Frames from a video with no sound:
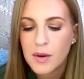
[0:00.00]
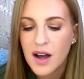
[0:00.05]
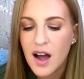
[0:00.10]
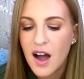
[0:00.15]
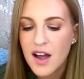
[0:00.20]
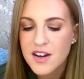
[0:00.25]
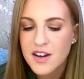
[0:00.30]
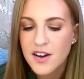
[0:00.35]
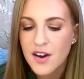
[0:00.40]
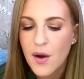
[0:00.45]
I
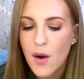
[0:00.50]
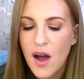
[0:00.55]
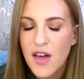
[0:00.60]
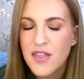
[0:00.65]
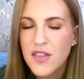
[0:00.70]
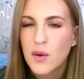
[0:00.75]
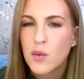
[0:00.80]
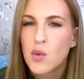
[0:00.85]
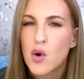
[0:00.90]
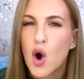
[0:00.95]
don't know. I
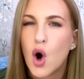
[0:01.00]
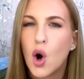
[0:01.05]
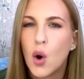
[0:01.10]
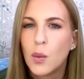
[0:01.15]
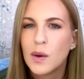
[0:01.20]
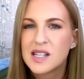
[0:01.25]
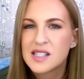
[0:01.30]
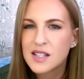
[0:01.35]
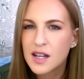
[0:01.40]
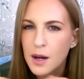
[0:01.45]
think we're
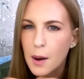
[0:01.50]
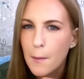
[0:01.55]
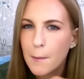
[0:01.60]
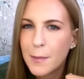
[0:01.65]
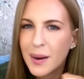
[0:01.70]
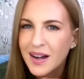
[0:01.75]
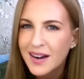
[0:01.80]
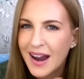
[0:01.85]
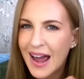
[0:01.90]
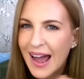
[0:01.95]
always going to
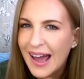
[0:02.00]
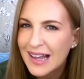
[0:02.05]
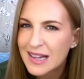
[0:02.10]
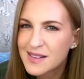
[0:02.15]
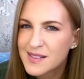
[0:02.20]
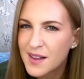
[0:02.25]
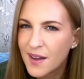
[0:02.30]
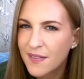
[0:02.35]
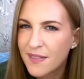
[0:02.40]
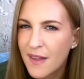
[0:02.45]
butt
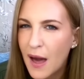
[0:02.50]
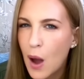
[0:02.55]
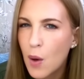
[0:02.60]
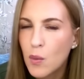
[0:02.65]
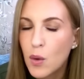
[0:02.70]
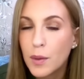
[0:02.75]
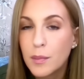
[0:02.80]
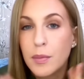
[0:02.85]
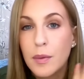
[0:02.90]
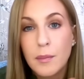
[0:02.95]
heads on that
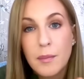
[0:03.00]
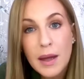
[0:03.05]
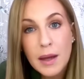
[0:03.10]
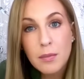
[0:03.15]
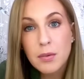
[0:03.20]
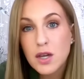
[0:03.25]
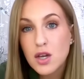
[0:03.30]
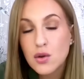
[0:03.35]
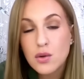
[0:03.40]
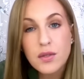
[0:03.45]
one. But maybe
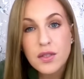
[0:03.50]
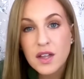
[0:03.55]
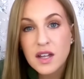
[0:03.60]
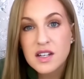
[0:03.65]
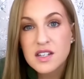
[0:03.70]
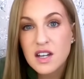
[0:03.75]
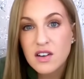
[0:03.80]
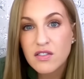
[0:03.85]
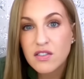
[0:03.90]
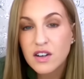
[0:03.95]
you think
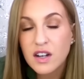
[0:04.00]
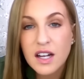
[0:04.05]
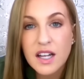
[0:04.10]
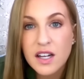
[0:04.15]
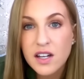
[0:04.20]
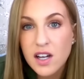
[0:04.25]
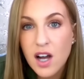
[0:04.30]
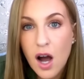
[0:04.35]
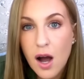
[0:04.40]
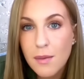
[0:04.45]
differently
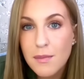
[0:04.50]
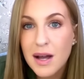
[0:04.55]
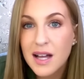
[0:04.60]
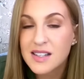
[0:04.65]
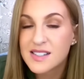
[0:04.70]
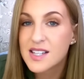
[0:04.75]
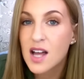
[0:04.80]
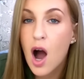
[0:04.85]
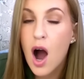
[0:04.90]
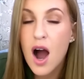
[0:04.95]
in
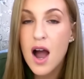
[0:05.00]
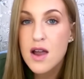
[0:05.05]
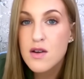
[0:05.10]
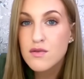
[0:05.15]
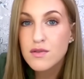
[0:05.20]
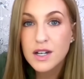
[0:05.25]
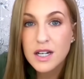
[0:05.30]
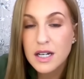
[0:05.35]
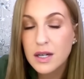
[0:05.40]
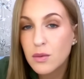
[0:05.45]
comments. I
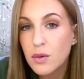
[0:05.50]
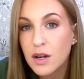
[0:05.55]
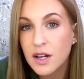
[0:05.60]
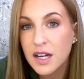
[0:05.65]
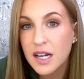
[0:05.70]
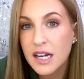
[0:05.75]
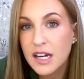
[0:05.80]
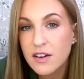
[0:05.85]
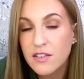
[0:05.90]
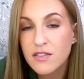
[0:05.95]
really want to
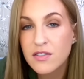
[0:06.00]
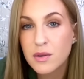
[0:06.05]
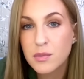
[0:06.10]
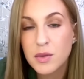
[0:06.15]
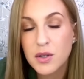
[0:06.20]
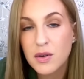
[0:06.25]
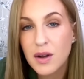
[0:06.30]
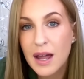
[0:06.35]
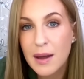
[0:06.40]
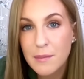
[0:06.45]
hear from
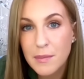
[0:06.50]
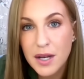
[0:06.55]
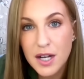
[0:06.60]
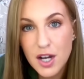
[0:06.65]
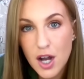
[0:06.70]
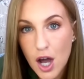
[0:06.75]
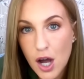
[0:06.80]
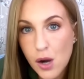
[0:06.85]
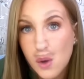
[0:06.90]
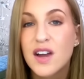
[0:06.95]
you. Let me
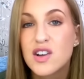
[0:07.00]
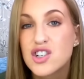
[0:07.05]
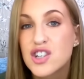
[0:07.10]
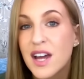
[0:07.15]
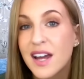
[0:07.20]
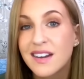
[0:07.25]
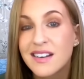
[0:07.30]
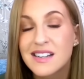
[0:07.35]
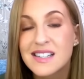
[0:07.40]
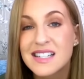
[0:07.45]
know.
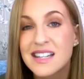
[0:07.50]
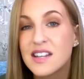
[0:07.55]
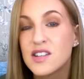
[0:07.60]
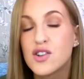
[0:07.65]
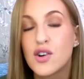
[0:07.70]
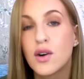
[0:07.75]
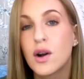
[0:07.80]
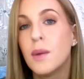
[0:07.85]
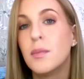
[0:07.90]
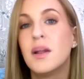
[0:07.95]
Shout out today to
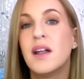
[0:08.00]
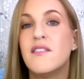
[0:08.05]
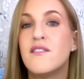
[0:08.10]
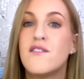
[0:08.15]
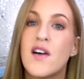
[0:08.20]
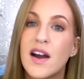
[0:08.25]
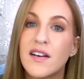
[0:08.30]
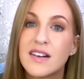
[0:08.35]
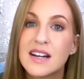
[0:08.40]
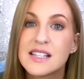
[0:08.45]
a couple of
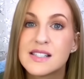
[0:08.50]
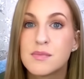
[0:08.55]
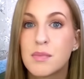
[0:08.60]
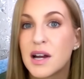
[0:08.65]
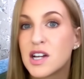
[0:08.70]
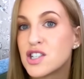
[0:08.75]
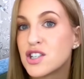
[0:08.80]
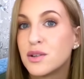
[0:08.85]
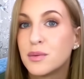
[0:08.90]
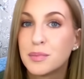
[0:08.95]
very
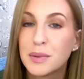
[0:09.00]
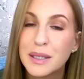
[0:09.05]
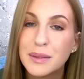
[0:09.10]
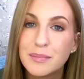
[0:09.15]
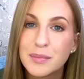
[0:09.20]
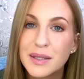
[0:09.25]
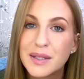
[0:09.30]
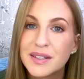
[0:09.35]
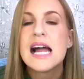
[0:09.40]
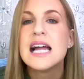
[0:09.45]
special
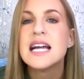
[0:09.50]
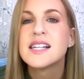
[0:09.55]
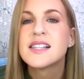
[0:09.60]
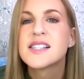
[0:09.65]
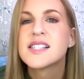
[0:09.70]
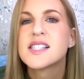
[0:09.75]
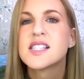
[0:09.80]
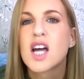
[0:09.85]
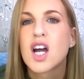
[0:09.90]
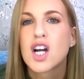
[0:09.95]
people. It's
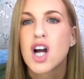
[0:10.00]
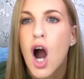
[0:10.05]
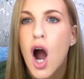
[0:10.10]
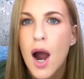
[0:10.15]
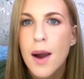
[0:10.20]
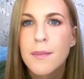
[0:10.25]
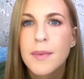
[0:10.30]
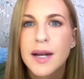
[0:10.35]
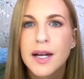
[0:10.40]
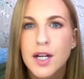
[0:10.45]
the
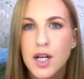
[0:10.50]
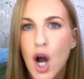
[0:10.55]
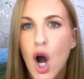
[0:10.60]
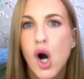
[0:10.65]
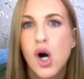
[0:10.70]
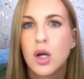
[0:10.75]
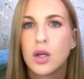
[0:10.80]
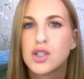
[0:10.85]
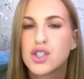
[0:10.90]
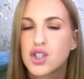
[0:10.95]
Karmic
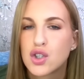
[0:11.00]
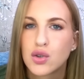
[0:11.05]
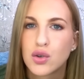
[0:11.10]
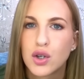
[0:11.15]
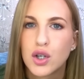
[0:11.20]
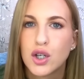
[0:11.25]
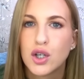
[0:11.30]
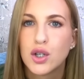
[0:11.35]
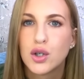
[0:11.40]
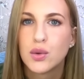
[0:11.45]
Goals
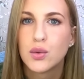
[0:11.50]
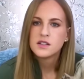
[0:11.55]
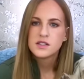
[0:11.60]
crew.